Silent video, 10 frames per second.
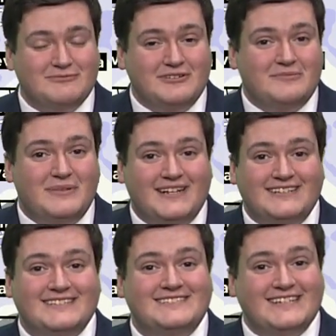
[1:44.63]
we'll have been
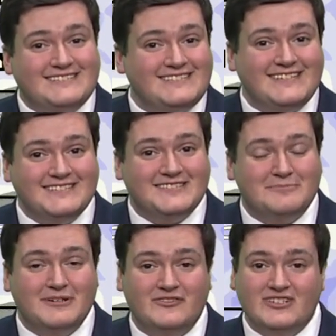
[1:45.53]
in the 60s
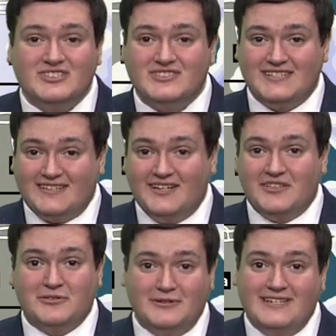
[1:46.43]
the previous
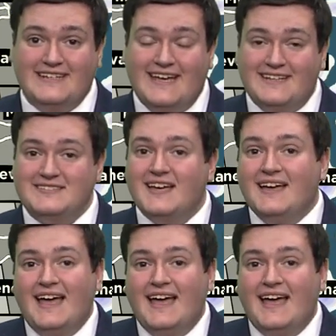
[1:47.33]
3 days.